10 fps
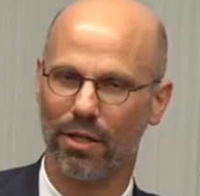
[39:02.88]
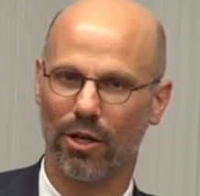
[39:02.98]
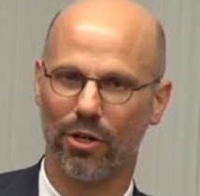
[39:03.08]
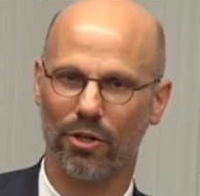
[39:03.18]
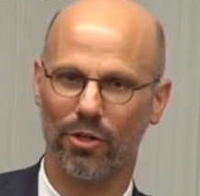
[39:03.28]

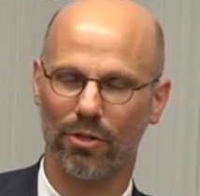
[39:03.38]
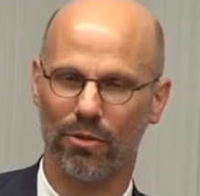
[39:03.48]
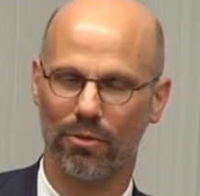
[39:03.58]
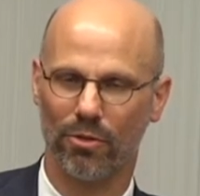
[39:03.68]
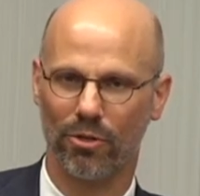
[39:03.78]
are
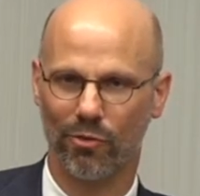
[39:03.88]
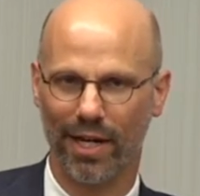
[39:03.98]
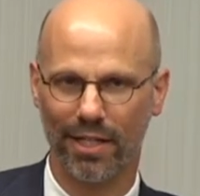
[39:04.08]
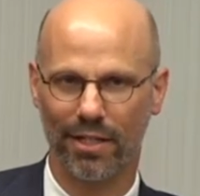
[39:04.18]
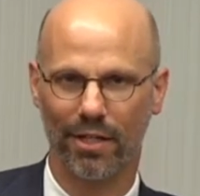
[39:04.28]

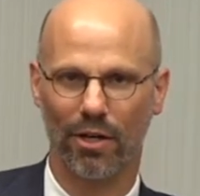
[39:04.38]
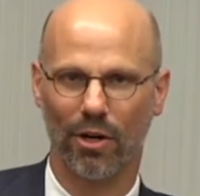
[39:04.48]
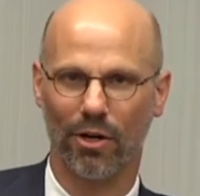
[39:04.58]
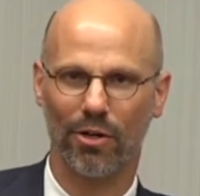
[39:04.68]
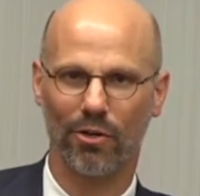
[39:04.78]
directing
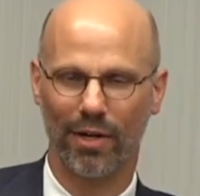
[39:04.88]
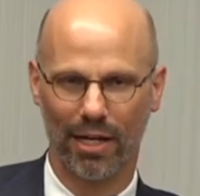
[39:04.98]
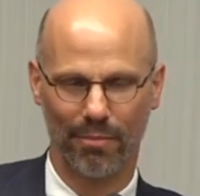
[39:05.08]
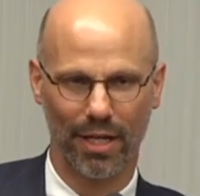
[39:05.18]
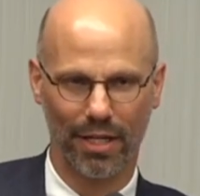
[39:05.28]
our
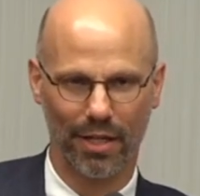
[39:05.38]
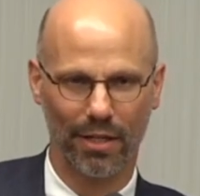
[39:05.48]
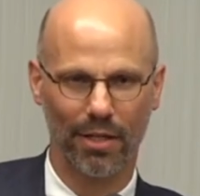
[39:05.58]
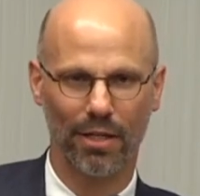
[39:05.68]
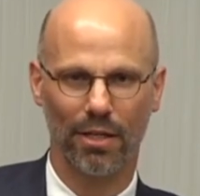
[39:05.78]
grant
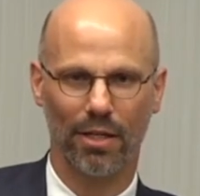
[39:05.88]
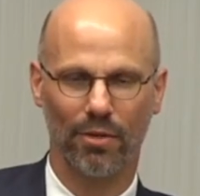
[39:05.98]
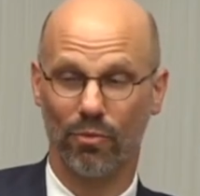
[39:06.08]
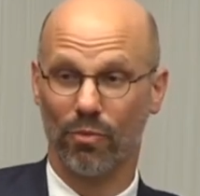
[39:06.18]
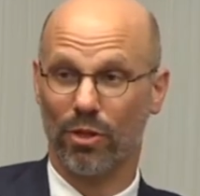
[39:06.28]
making
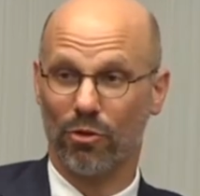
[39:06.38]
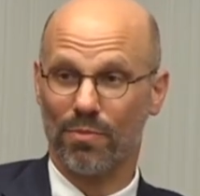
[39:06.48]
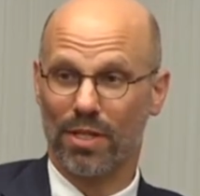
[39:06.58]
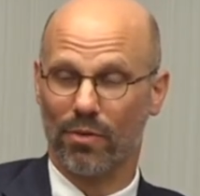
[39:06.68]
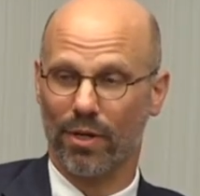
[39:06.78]
with
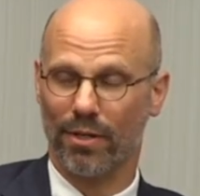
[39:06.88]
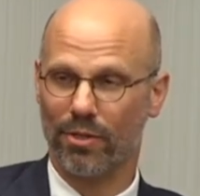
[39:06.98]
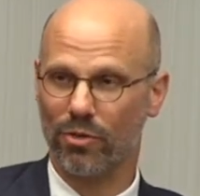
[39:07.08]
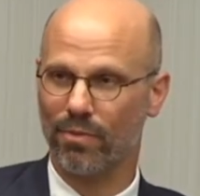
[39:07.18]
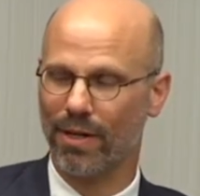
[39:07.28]
groups that we're
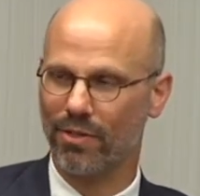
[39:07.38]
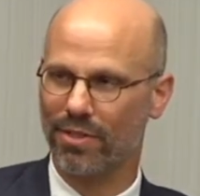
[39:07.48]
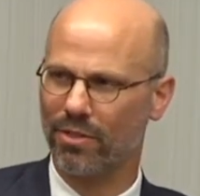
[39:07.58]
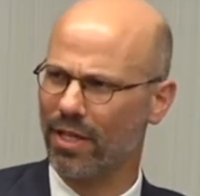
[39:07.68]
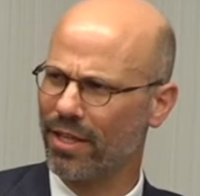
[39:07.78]
about
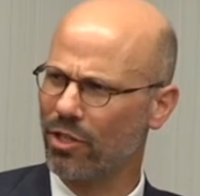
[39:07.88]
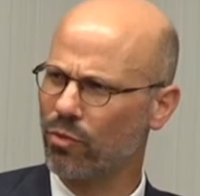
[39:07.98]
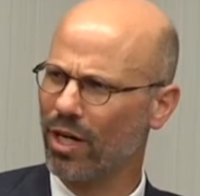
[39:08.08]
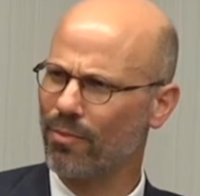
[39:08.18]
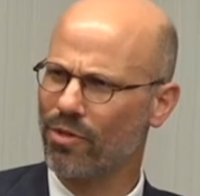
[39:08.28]
I think
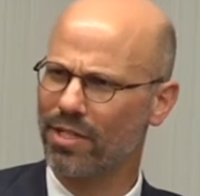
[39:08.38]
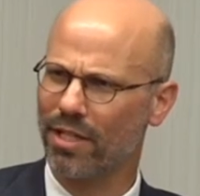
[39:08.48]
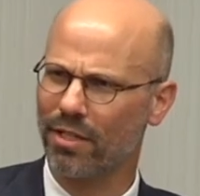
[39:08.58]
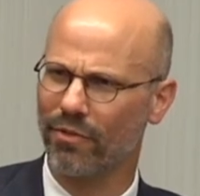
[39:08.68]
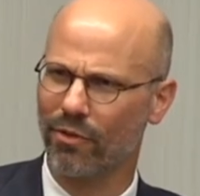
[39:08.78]

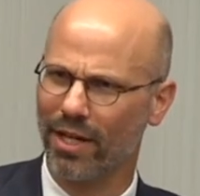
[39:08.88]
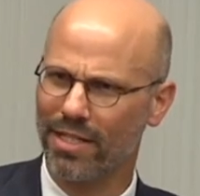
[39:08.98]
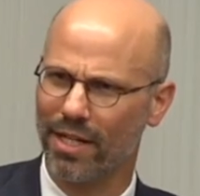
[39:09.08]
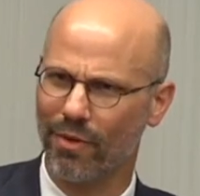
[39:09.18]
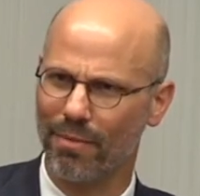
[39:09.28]
20% of the
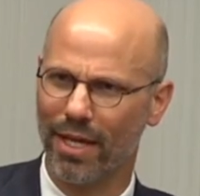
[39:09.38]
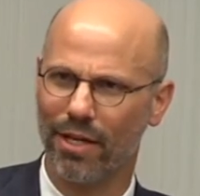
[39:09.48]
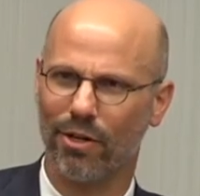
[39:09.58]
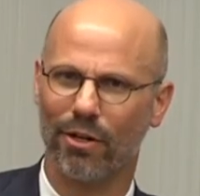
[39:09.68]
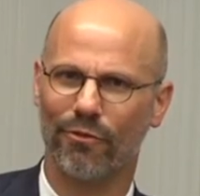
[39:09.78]
grants that we
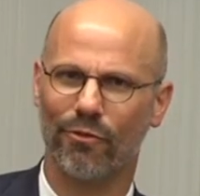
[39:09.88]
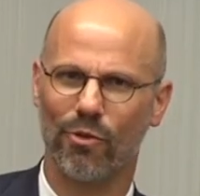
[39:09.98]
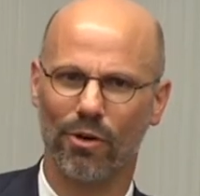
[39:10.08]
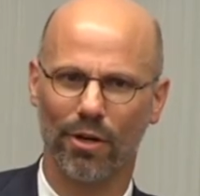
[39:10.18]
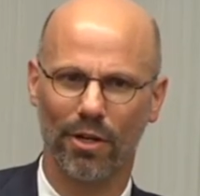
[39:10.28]
make are
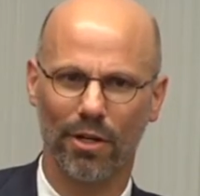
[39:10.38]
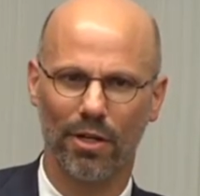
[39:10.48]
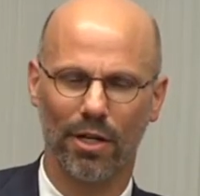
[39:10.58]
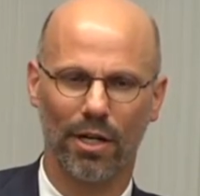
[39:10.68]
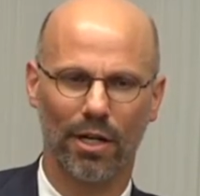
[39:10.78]
for
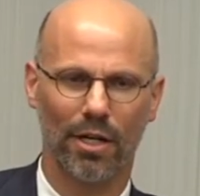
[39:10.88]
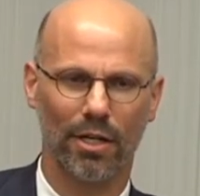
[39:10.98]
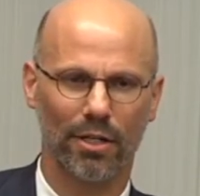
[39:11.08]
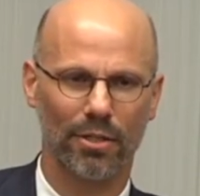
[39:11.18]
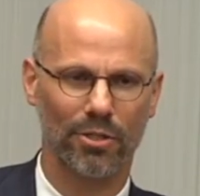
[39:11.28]

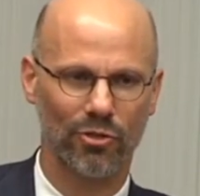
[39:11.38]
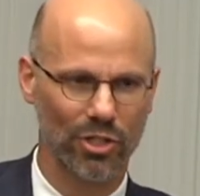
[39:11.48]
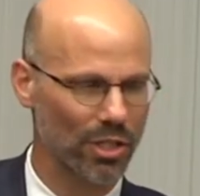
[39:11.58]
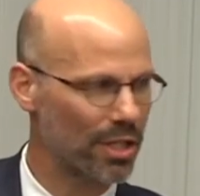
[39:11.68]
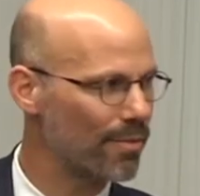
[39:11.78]
uh,
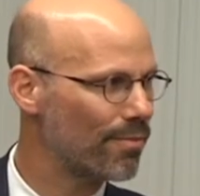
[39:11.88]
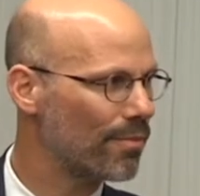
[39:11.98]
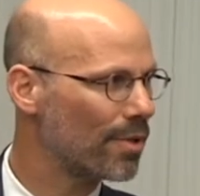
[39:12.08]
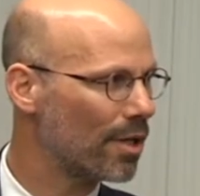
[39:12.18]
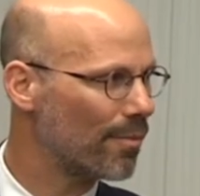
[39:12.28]
traditionally
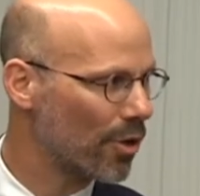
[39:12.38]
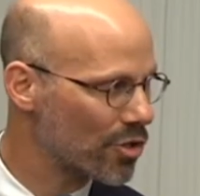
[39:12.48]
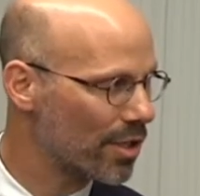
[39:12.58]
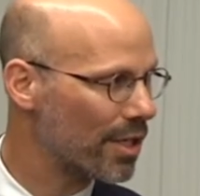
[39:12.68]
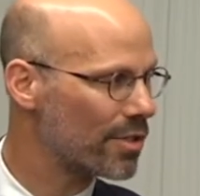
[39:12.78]
uh,
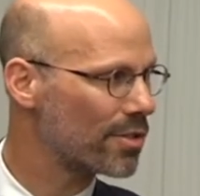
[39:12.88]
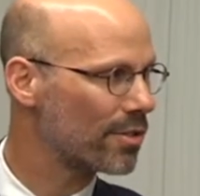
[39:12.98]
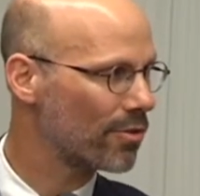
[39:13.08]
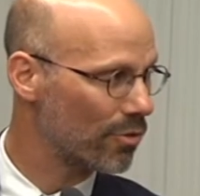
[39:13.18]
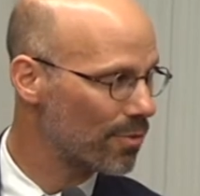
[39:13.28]
marginalized
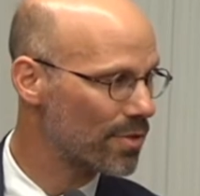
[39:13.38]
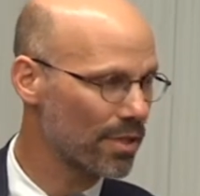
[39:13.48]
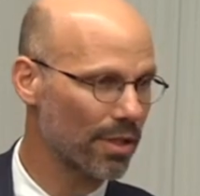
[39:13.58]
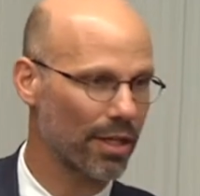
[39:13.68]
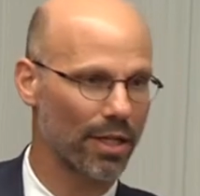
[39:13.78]
groups
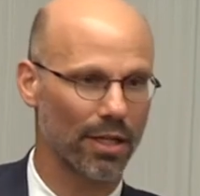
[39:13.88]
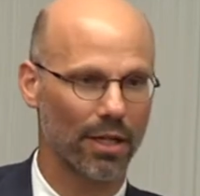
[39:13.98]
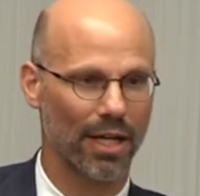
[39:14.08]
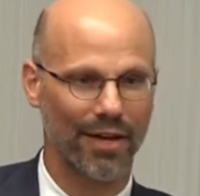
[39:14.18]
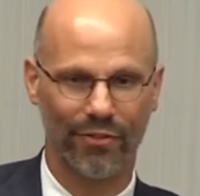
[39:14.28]
like
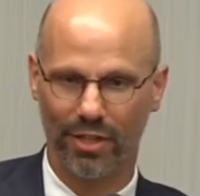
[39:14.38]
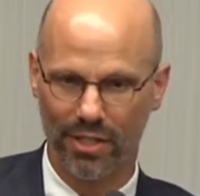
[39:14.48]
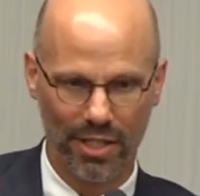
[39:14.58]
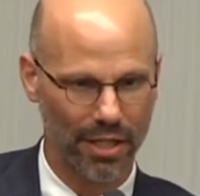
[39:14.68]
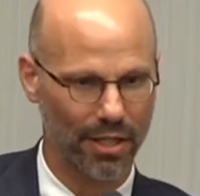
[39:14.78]
uh, African
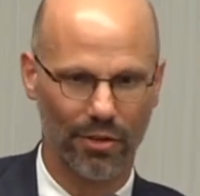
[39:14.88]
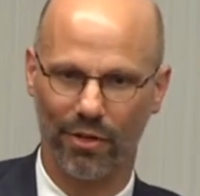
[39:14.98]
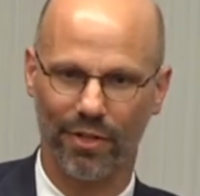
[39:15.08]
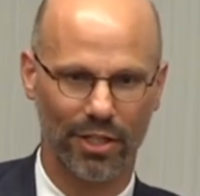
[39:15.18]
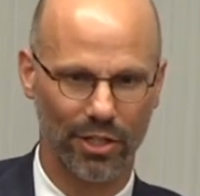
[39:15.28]
descendant or
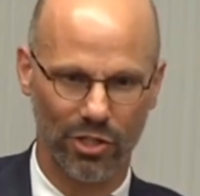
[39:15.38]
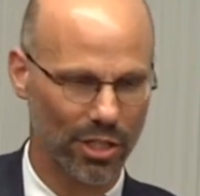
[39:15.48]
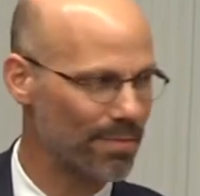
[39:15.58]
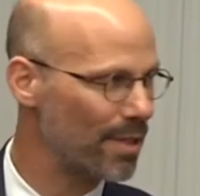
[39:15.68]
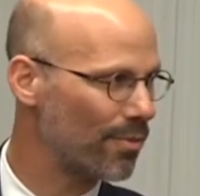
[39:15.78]

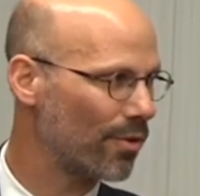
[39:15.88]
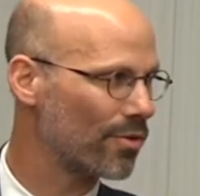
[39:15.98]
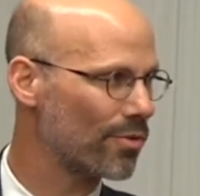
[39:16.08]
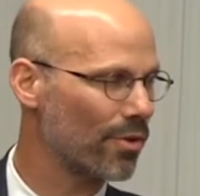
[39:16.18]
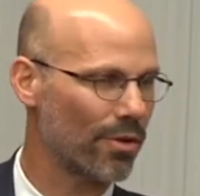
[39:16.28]
indigenous
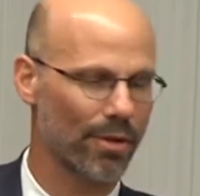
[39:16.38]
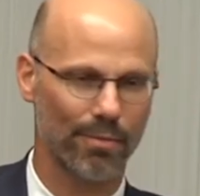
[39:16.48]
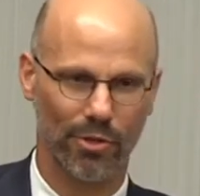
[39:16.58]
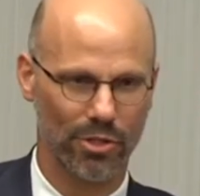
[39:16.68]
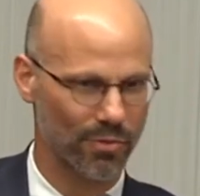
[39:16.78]
peoples or
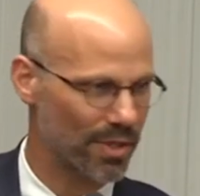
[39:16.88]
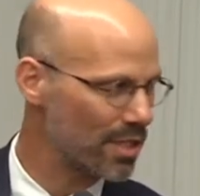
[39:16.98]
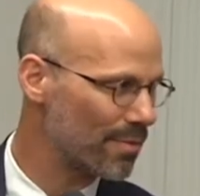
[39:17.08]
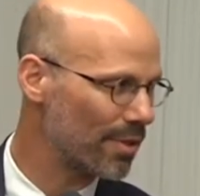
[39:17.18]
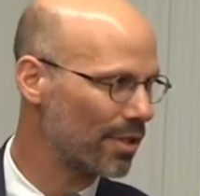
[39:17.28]
persons with
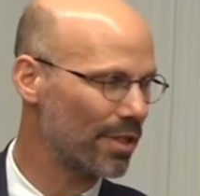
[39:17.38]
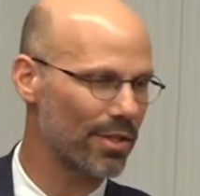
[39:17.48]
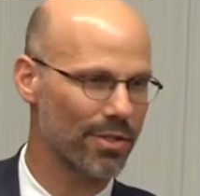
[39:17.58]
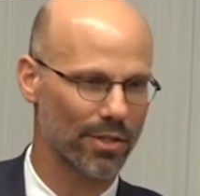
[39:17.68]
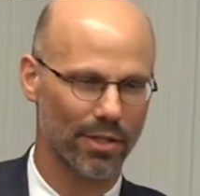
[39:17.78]

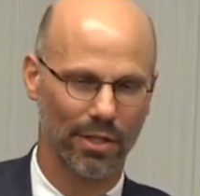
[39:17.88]
disabilities.